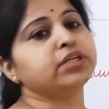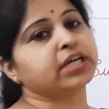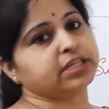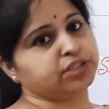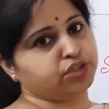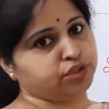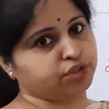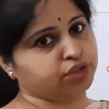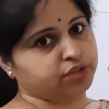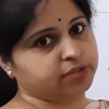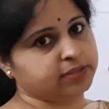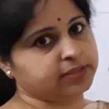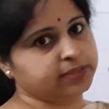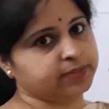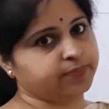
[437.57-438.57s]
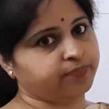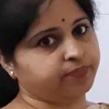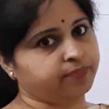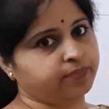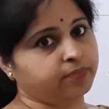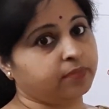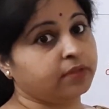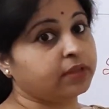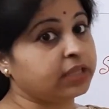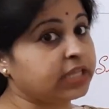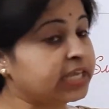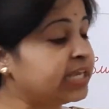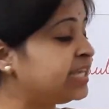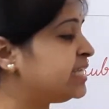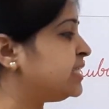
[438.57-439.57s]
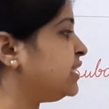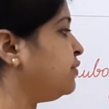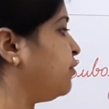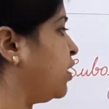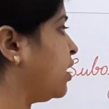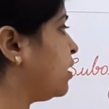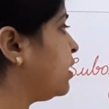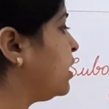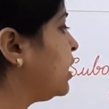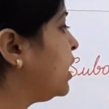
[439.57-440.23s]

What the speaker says: conjunctions. Easy way.